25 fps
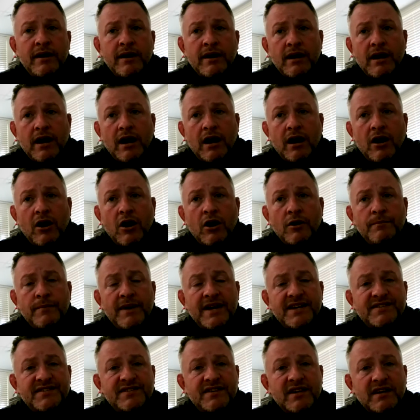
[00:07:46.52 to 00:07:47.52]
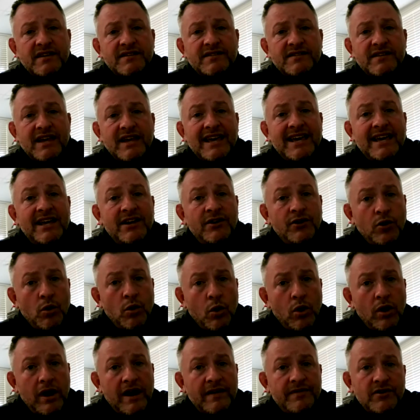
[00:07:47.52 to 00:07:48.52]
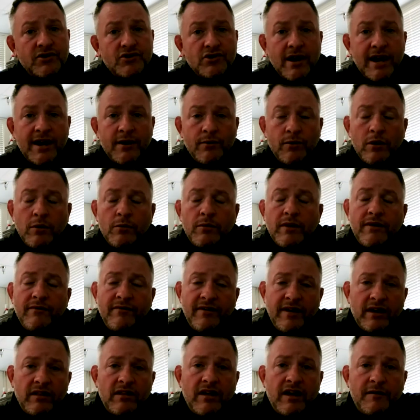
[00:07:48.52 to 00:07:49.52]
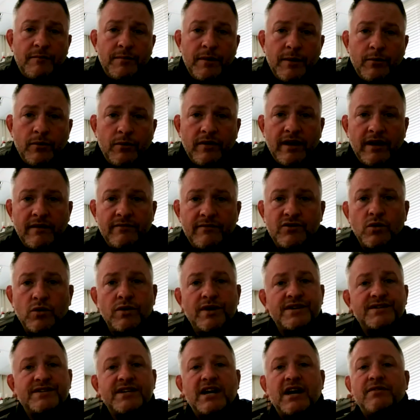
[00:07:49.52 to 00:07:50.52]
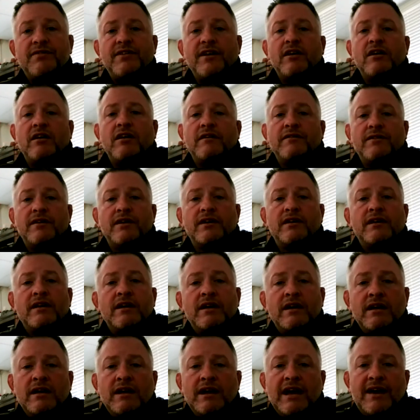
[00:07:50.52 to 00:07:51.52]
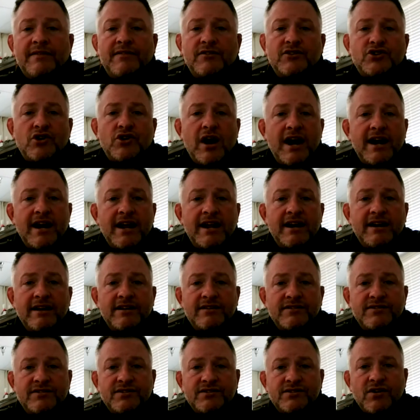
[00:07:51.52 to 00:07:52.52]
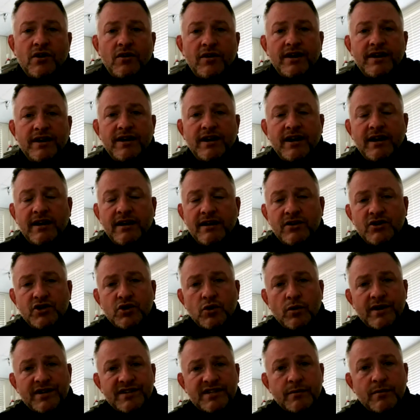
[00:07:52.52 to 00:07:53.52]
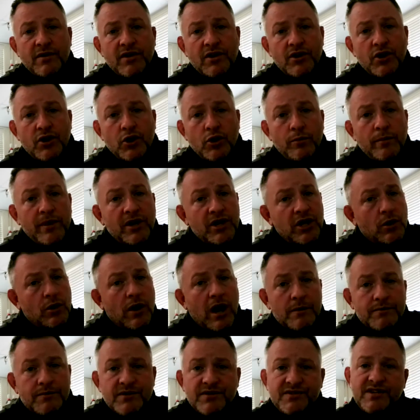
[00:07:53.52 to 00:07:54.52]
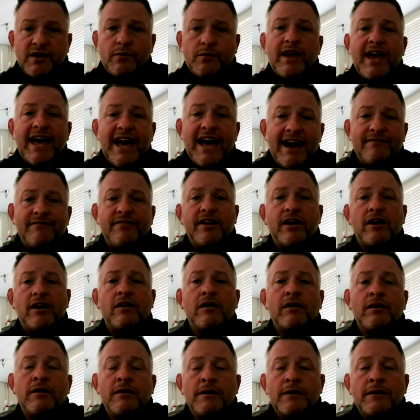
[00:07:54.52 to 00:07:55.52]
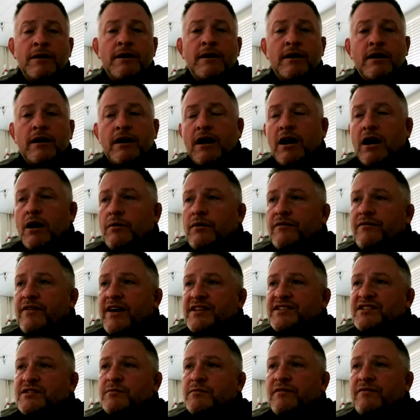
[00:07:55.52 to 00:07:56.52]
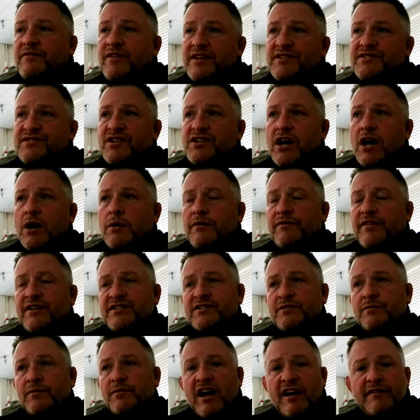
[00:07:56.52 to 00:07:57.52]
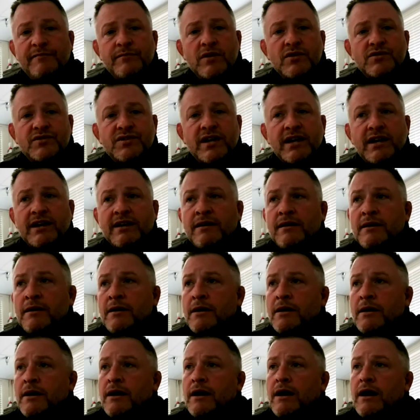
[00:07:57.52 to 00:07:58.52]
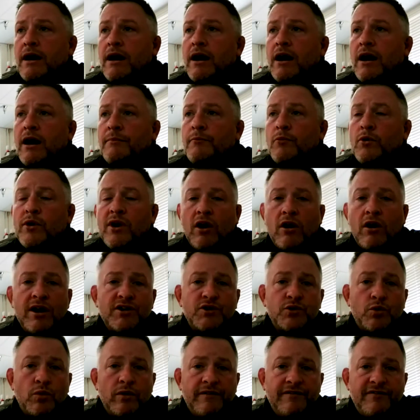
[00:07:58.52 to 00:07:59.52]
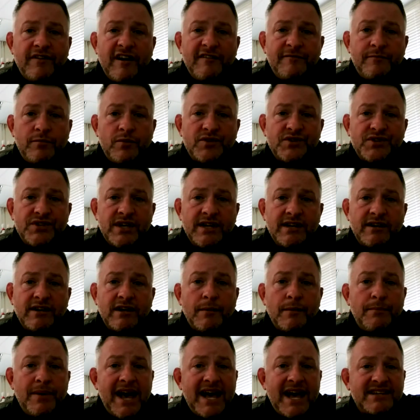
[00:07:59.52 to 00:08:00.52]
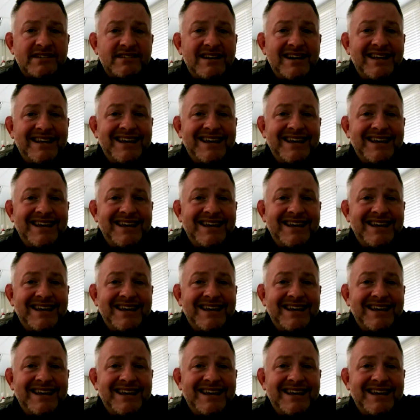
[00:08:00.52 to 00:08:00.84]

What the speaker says: on May 6th, indoor at the Trident Room. We've got a lot of people that have joined us out there at the Trident and started enjoying some of the new menu options that we have there. We've had some events there. We've had some live music. We are at 25% capacity